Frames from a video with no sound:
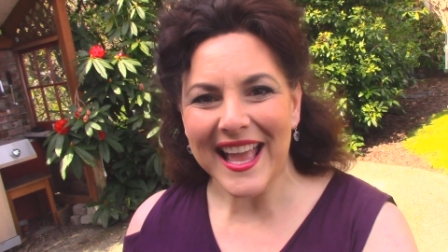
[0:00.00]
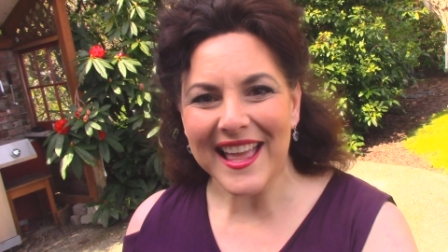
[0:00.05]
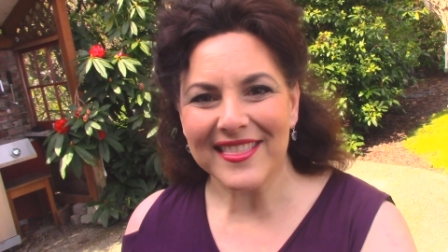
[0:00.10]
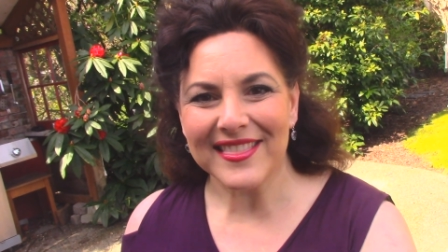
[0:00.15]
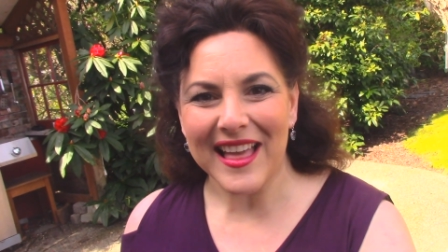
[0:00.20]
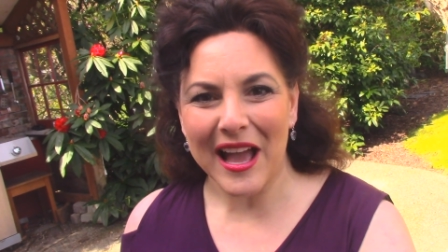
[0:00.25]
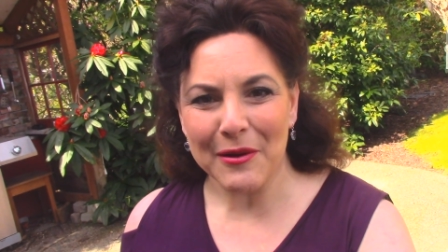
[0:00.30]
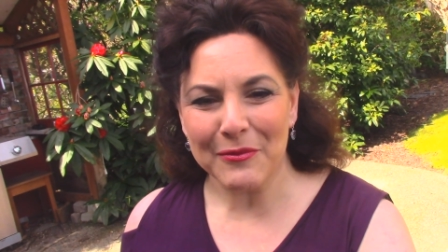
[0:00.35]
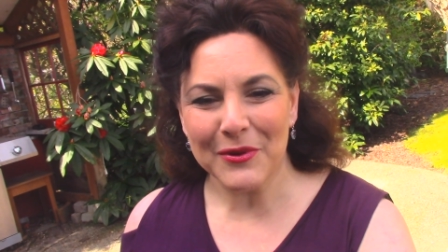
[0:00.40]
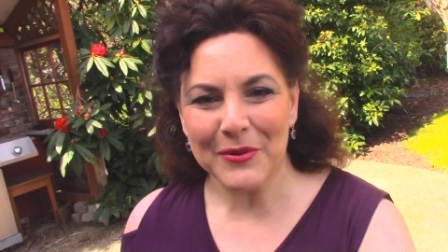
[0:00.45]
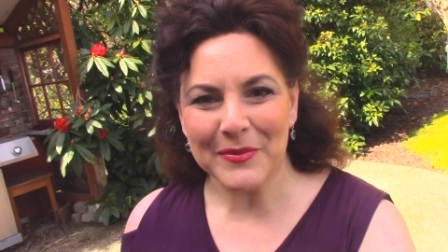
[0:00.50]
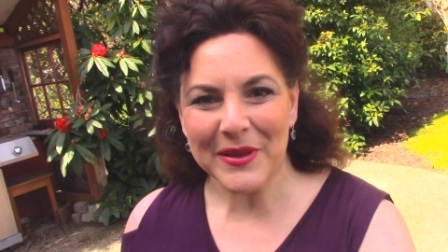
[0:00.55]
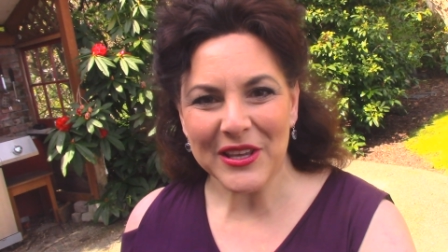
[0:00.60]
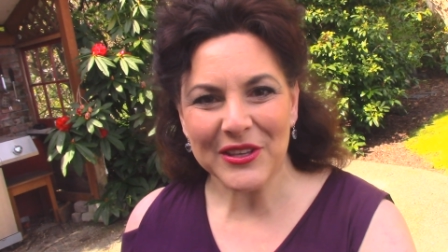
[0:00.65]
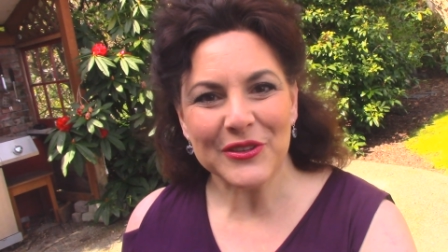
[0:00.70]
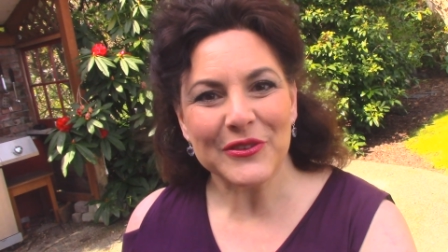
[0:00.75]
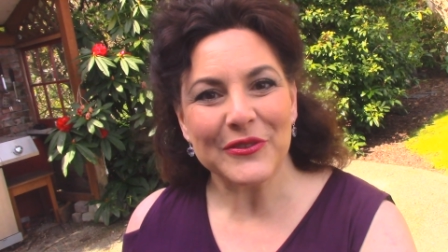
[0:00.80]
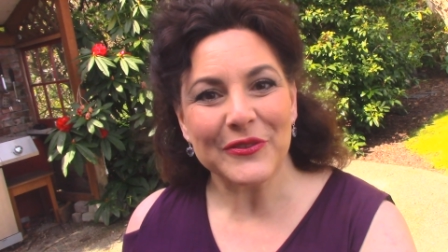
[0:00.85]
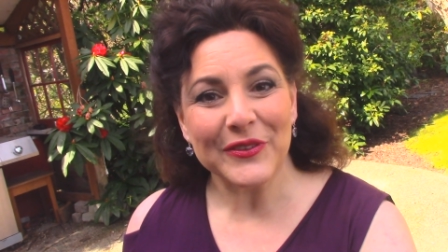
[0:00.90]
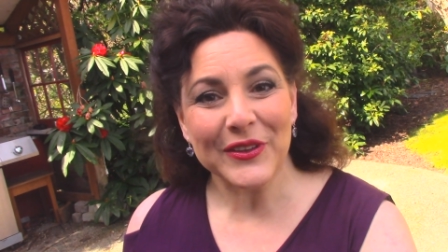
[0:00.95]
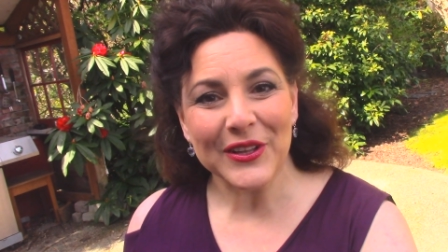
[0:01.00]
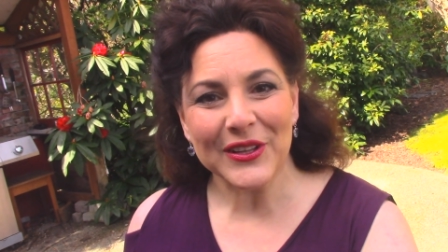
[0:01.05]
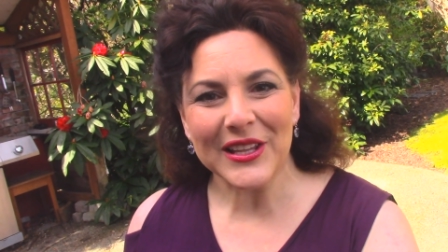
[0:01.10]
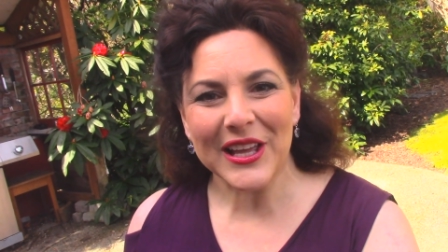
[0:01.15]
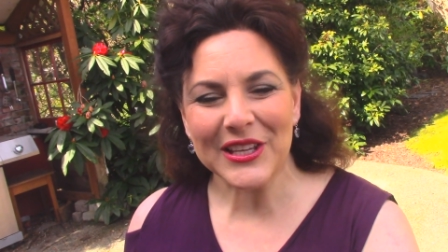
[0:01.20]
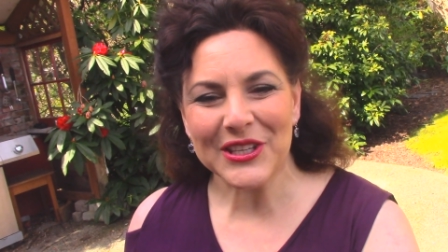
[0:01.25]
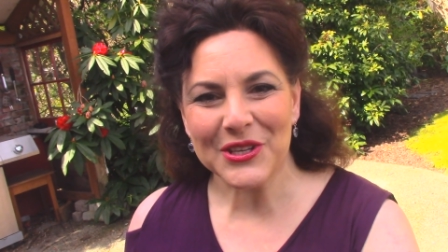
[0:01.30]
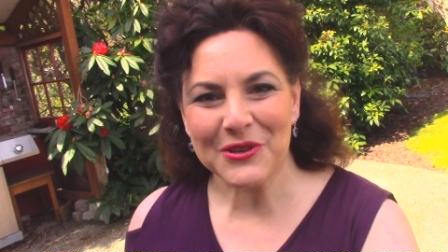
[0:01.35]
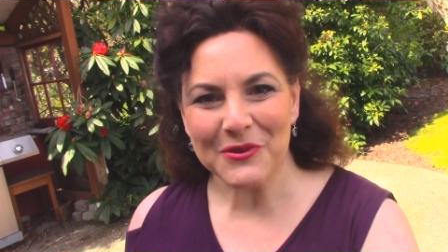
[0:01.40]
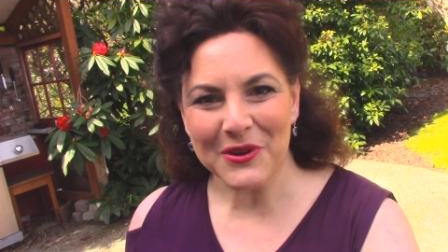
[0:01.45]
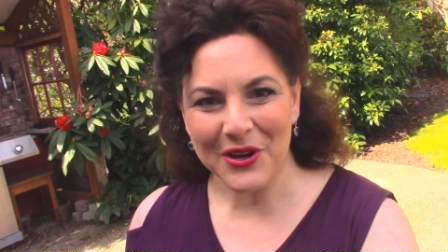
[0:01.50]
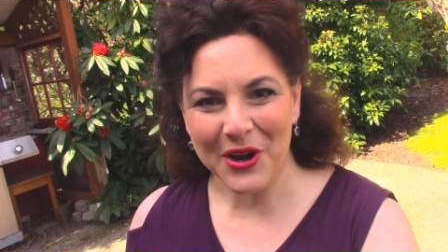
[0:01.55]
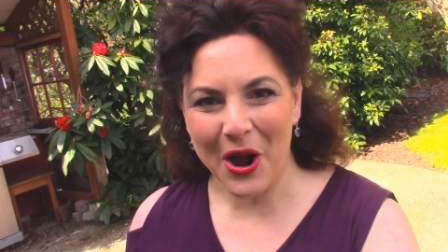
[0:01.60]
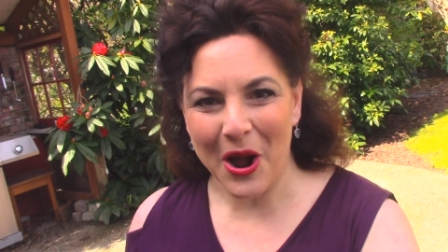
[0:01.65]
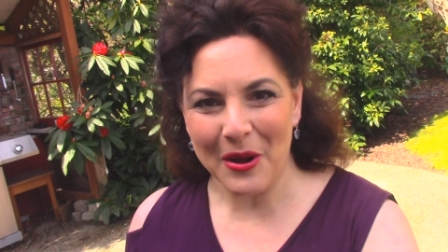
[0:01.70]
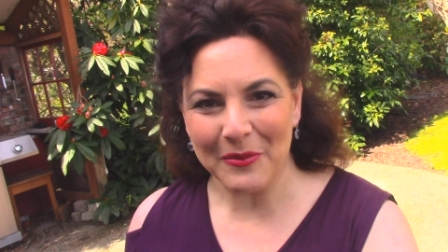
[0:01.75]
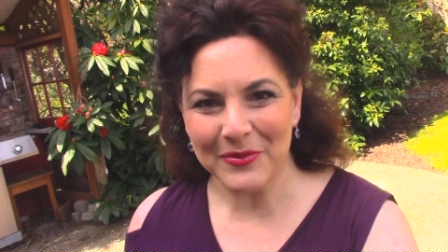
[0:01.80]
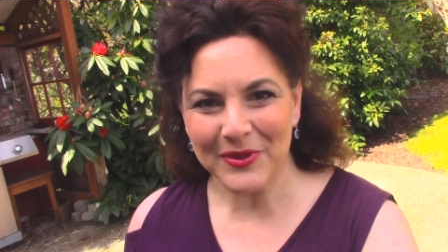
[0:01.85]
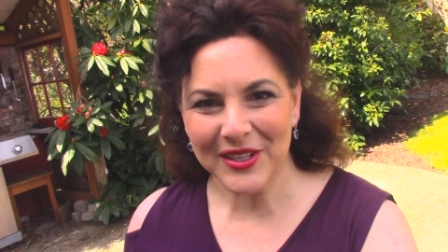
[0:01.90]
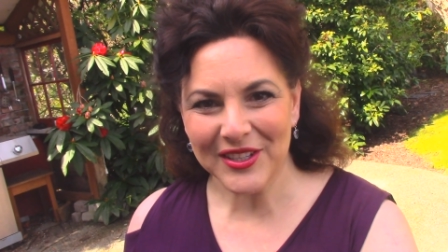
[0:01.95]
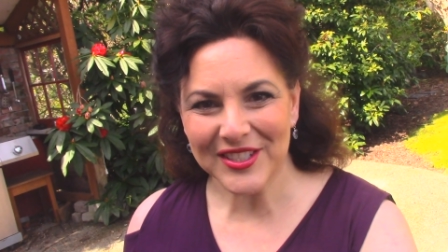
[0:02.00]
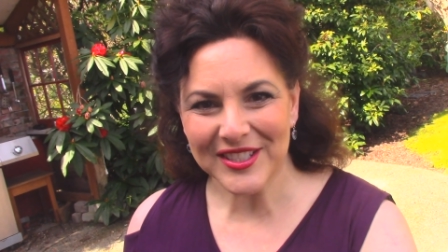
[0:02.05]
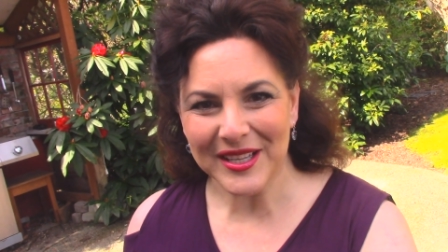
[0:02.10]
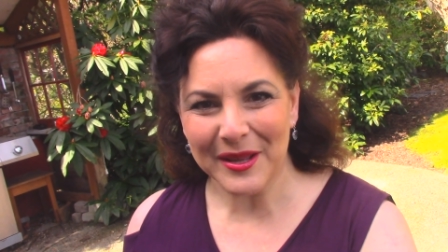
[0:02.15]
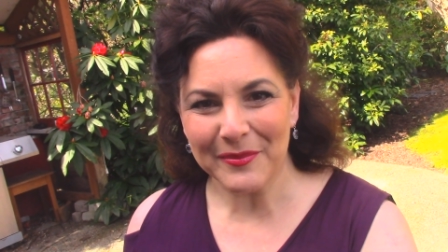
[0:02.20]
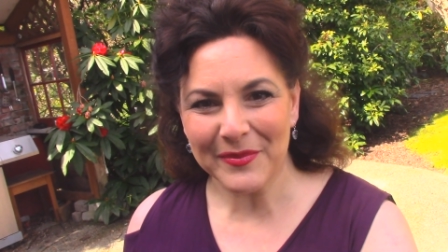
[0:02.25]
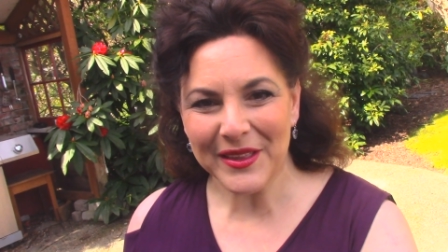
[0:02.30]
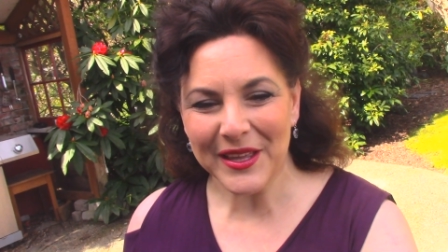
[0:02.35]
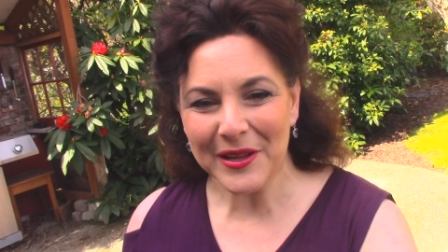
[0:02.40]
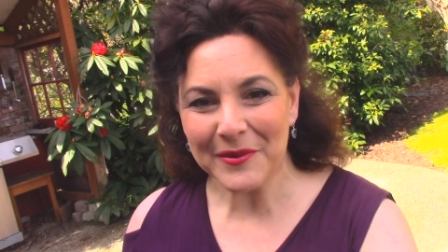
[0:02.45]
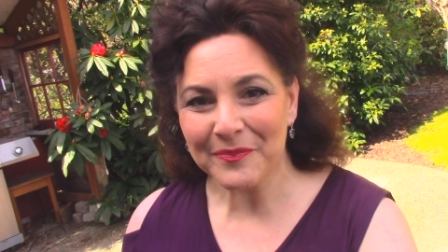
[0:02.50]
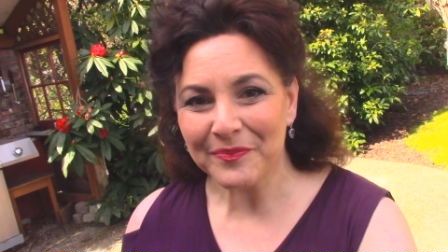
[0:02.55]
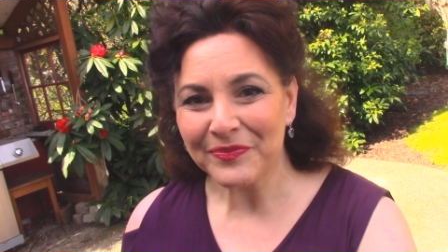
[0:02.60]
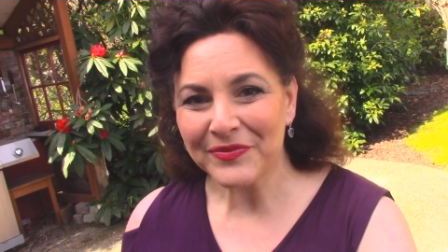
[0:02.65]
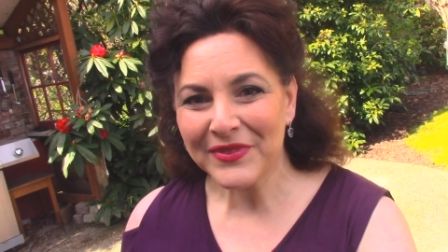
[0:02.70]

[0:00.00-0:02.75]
and that will make you feel like you accomplished something.